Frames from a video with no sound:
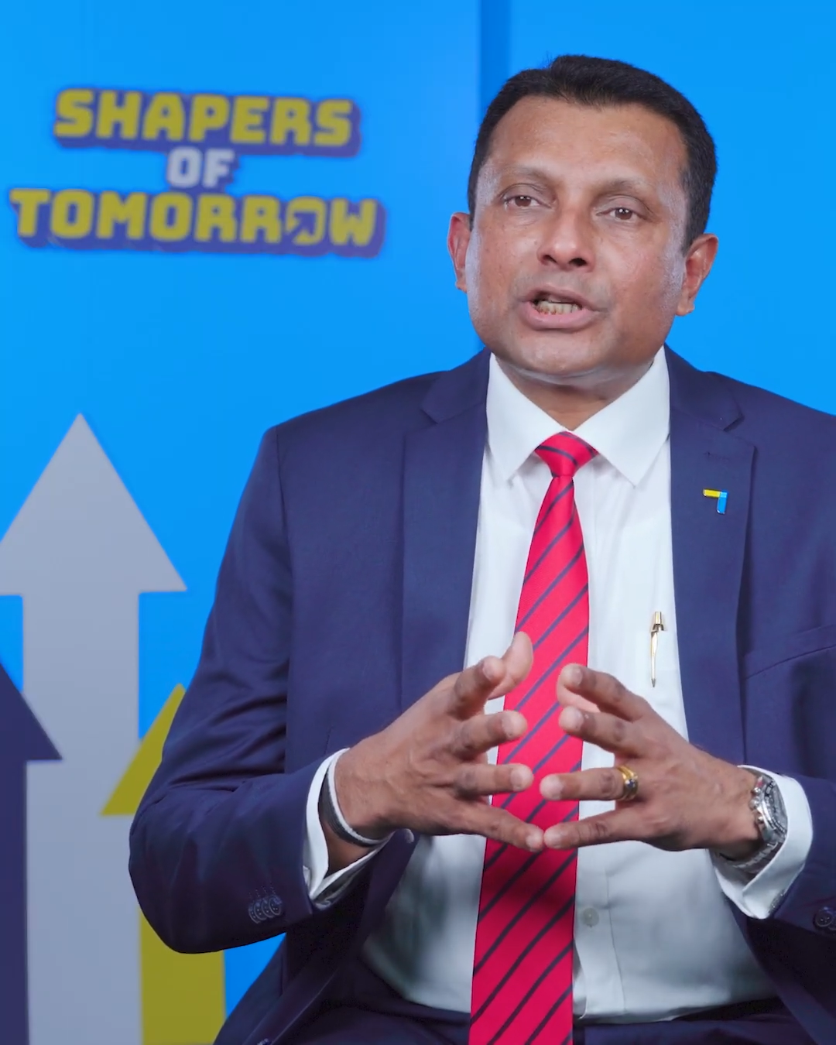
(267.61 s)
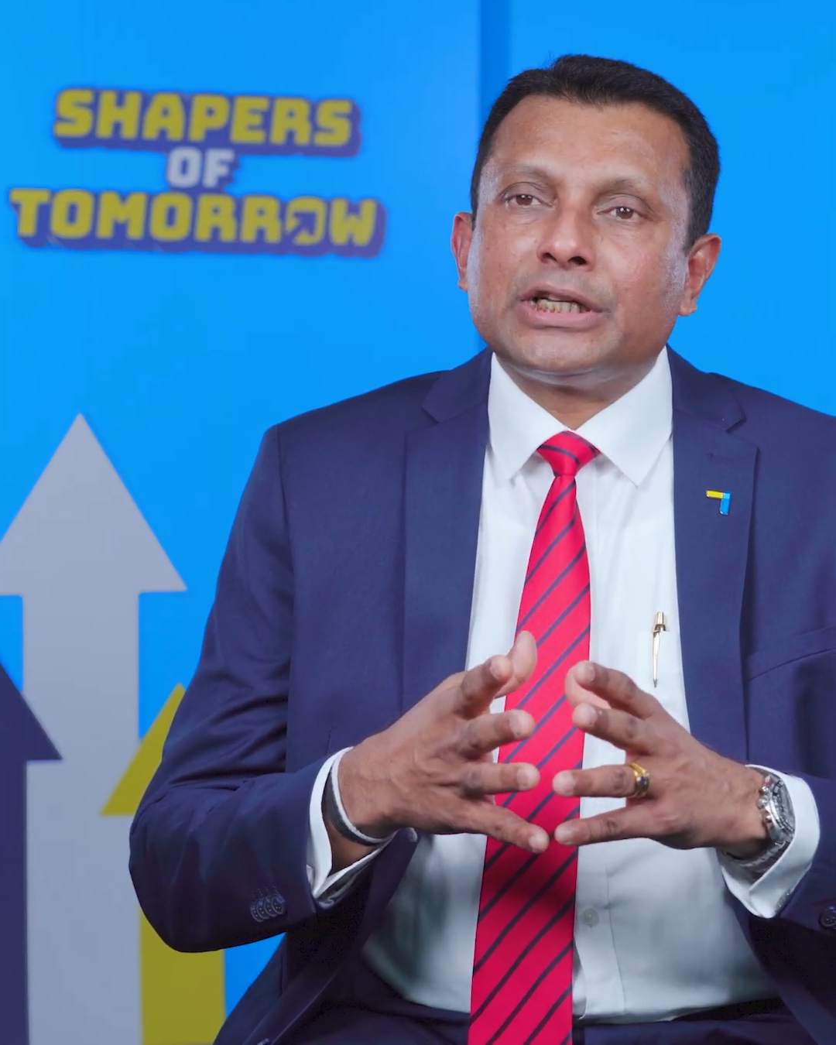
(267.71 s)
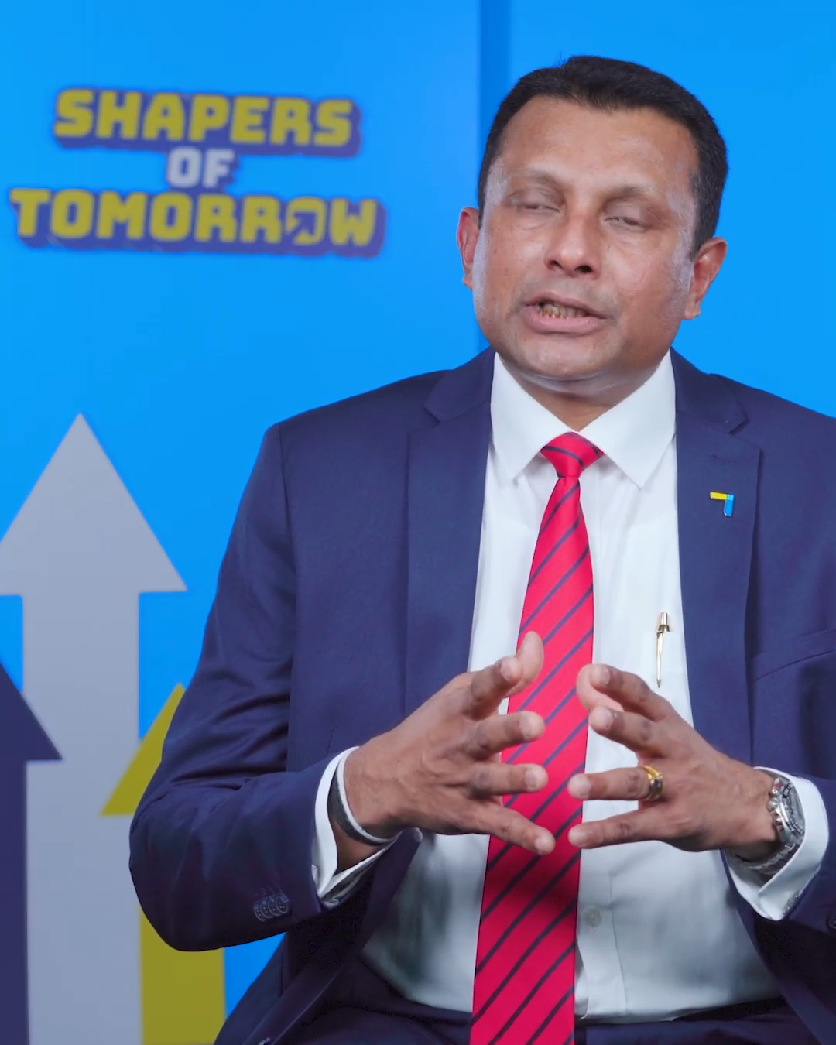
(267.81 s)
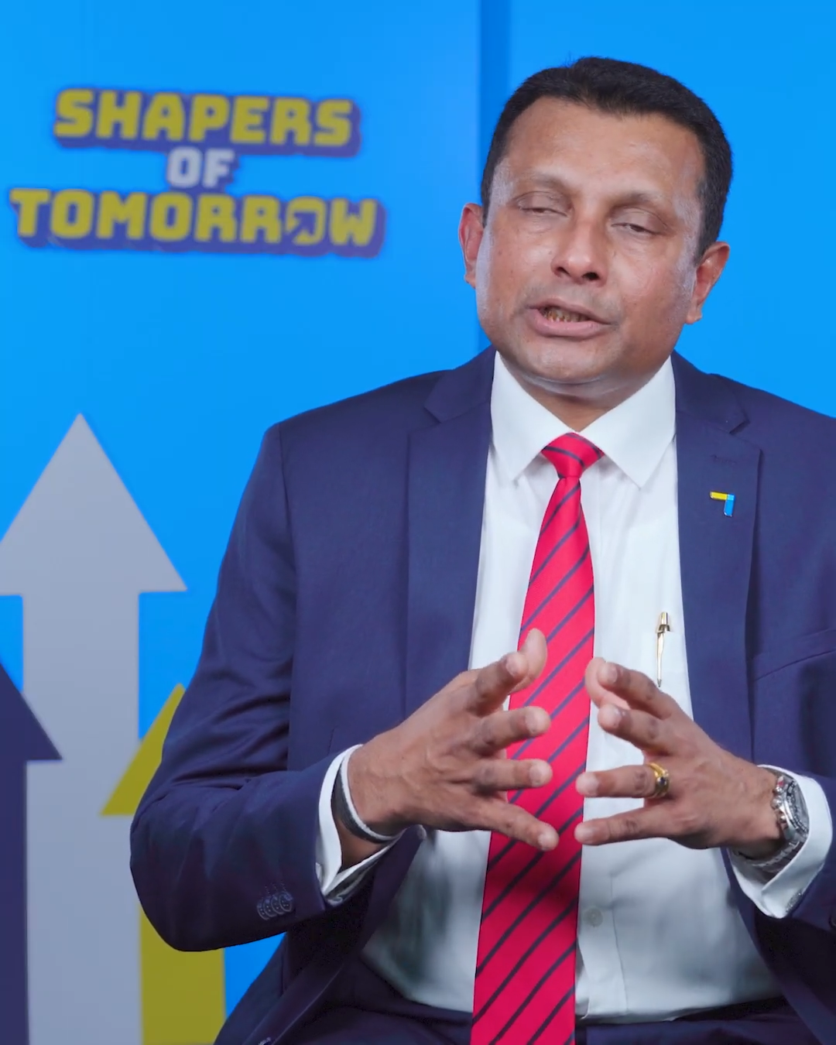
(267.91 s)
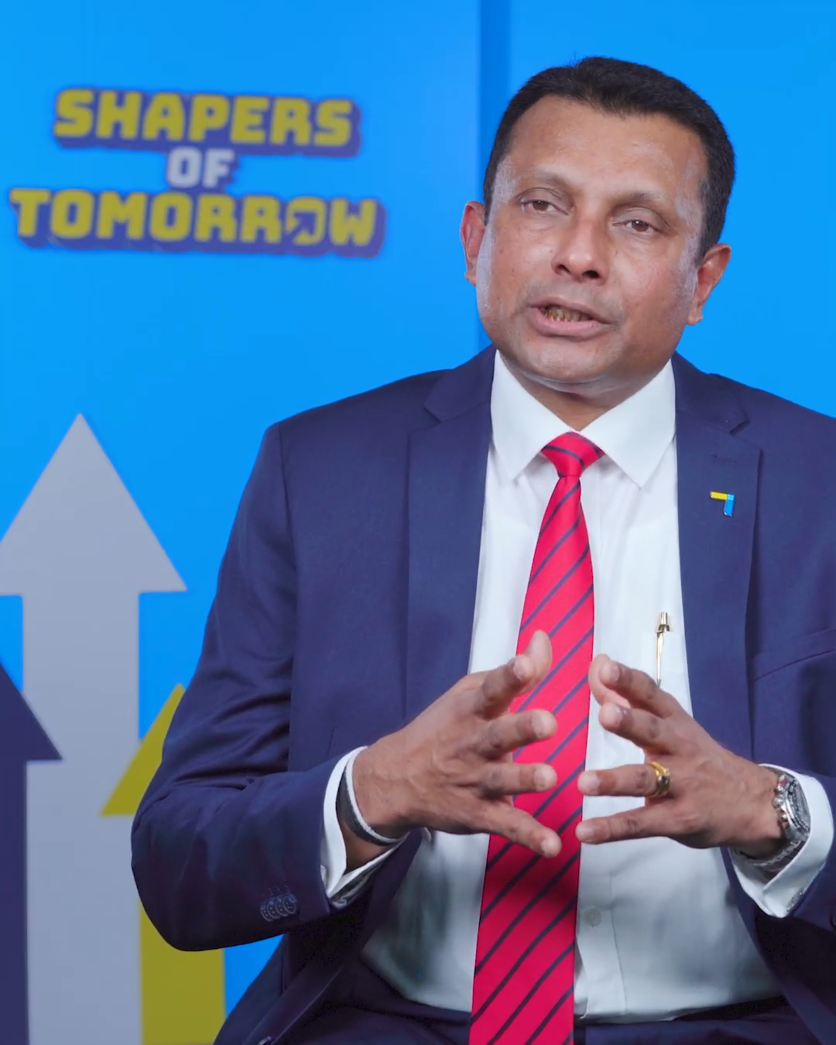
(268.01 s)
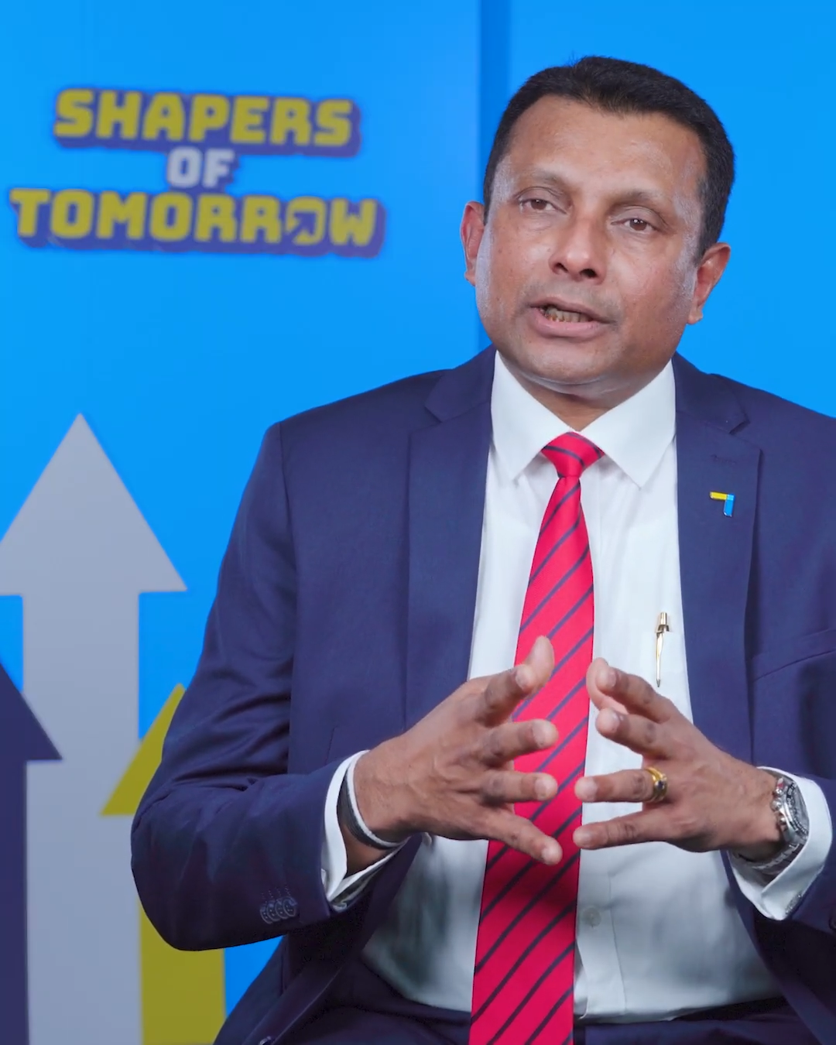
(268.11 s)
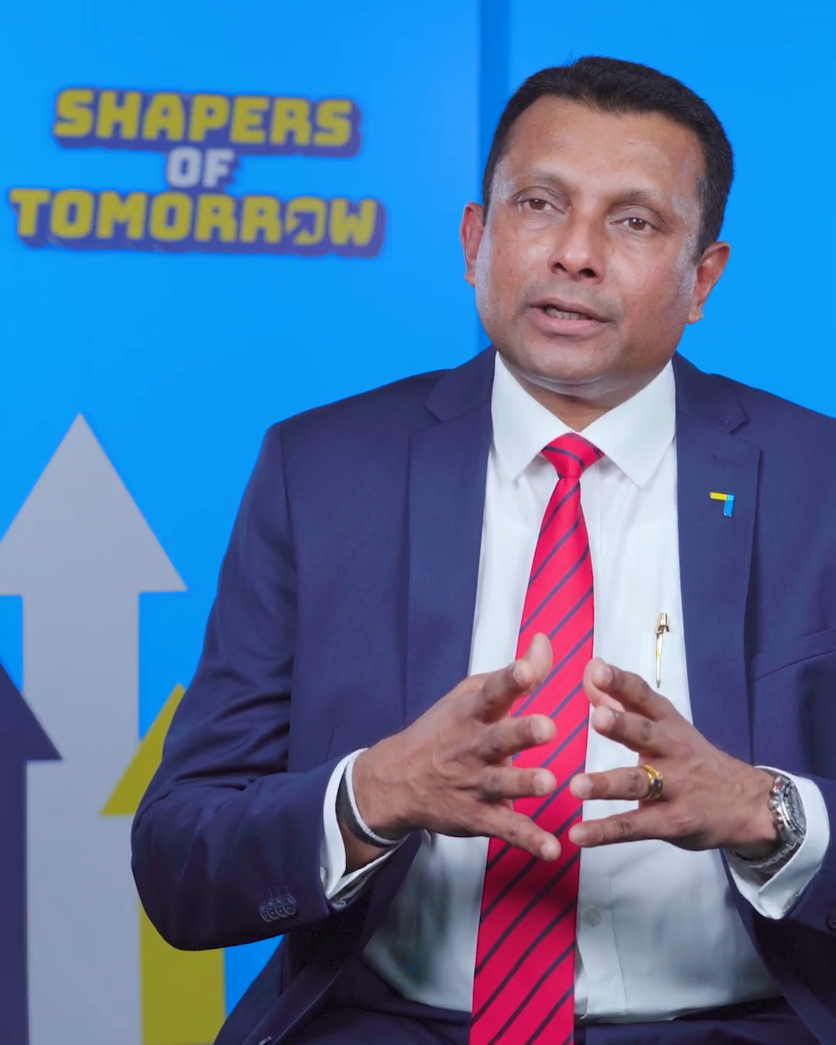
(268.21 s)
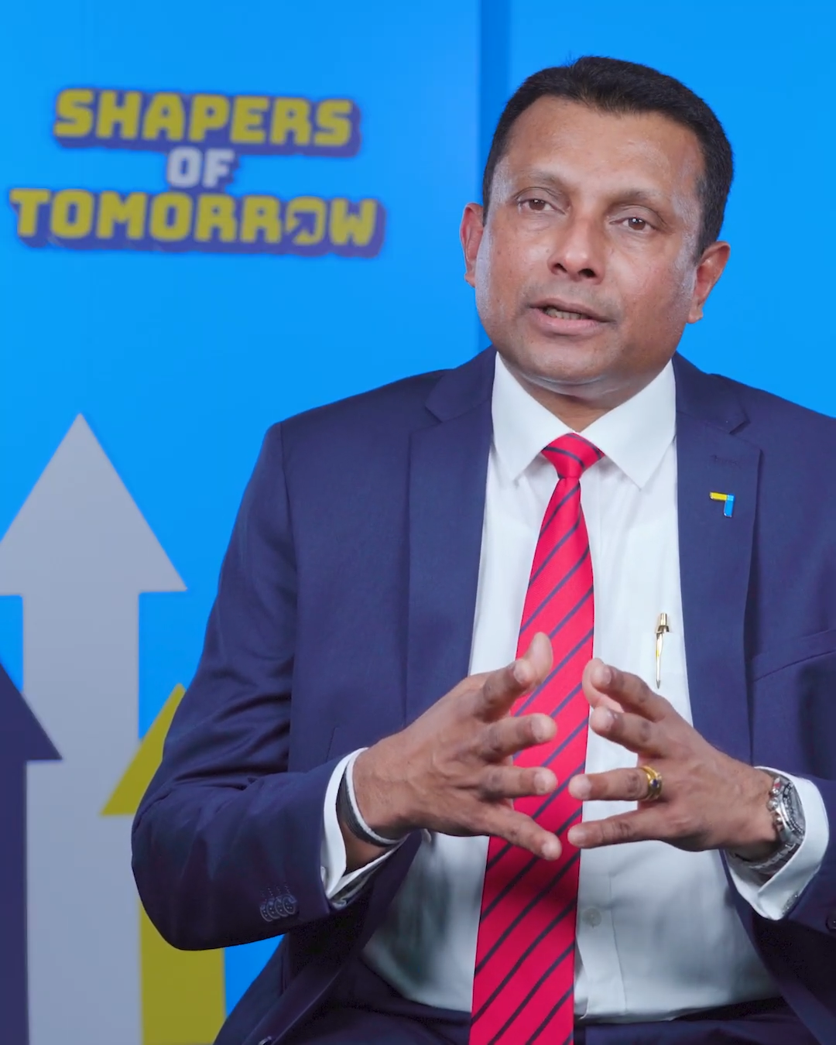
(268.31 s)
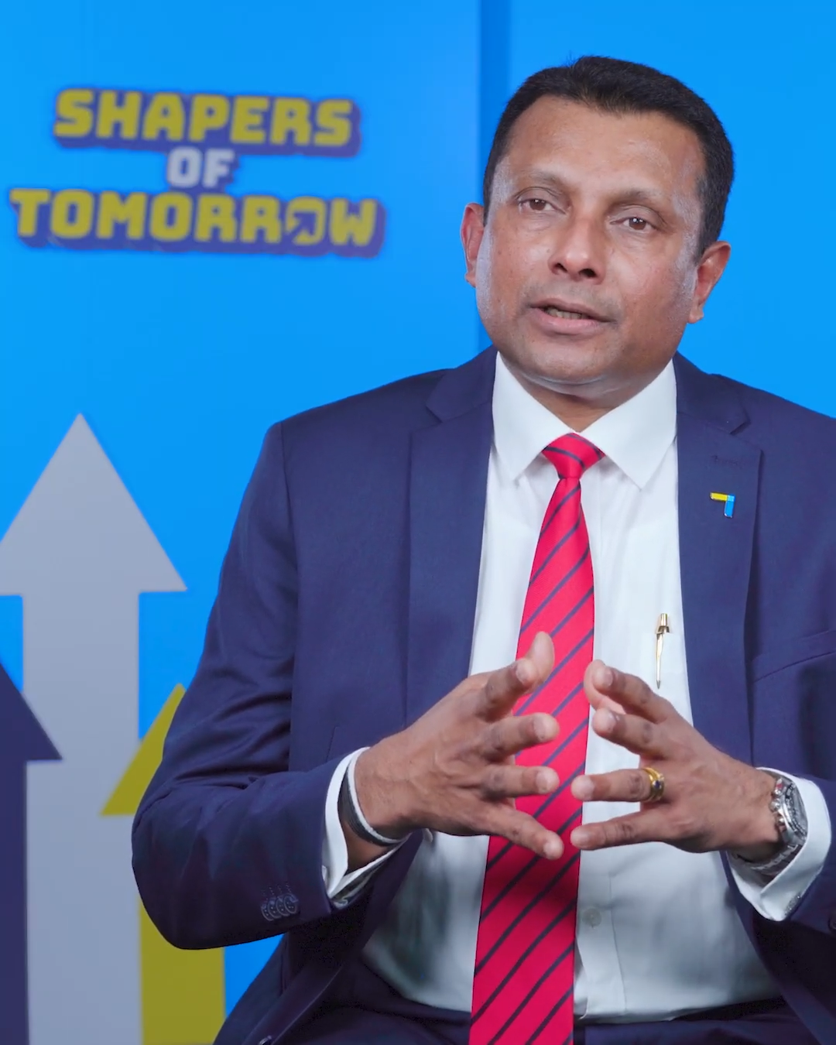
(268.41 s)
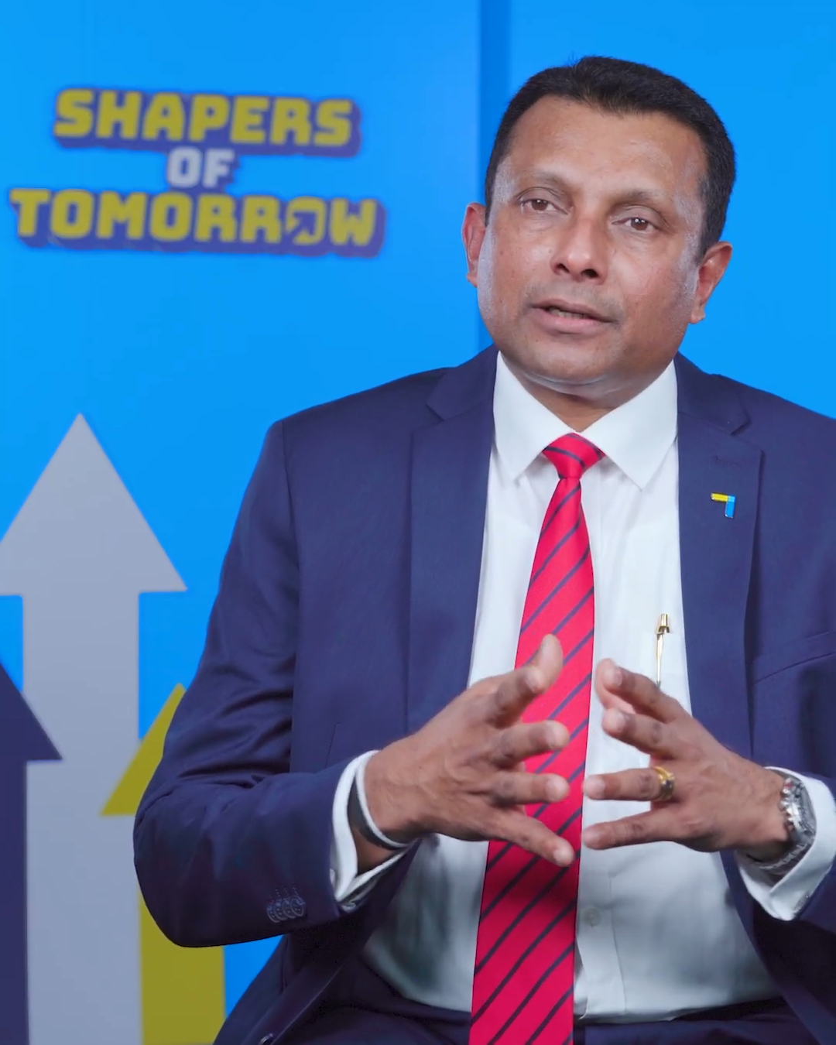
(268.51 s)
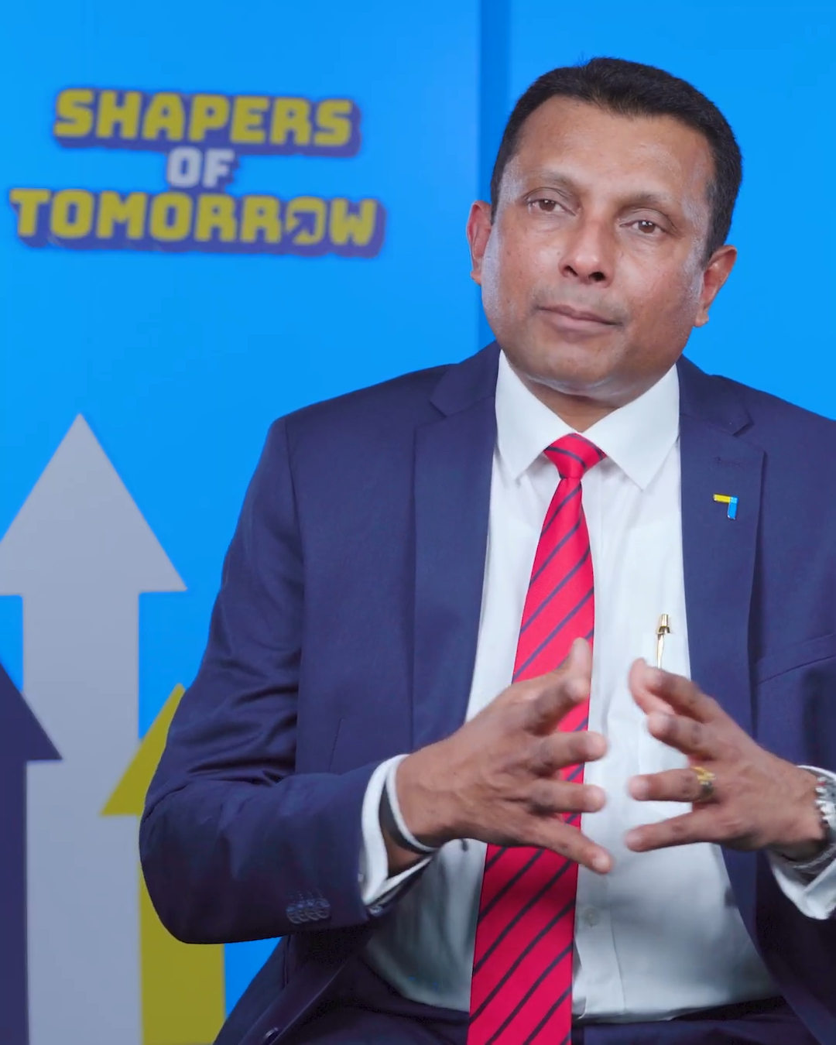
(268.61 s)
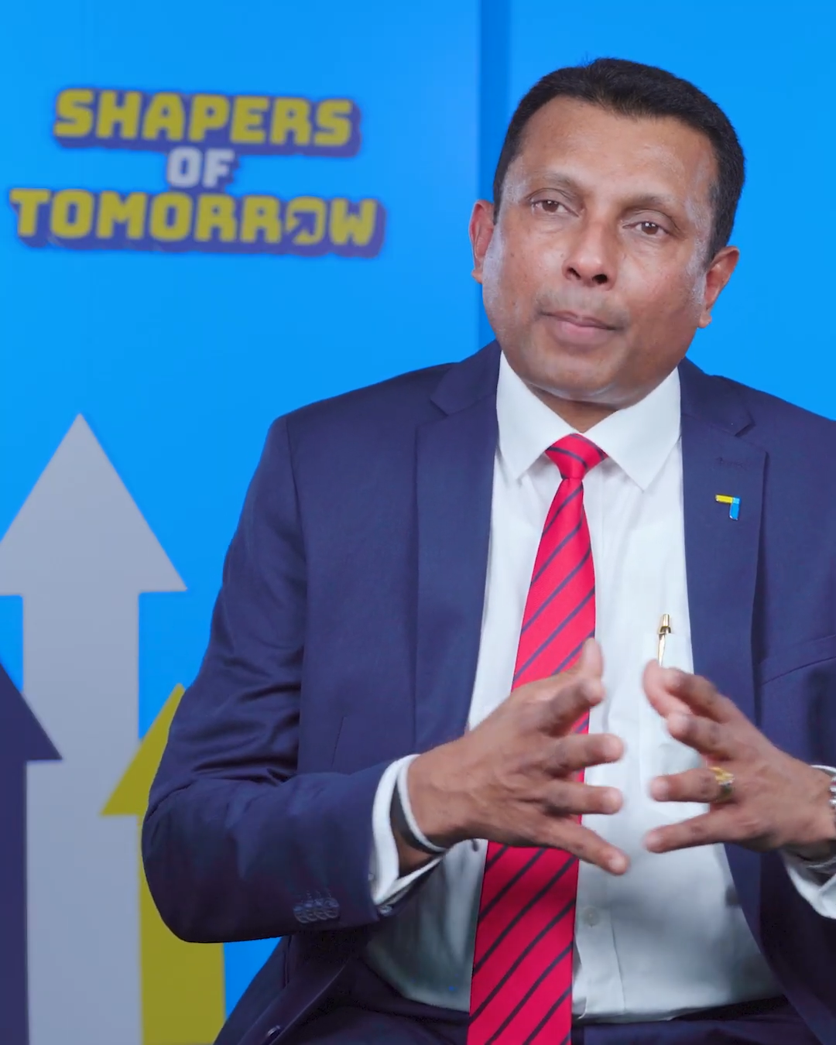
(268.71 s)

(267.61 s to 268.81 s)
in digital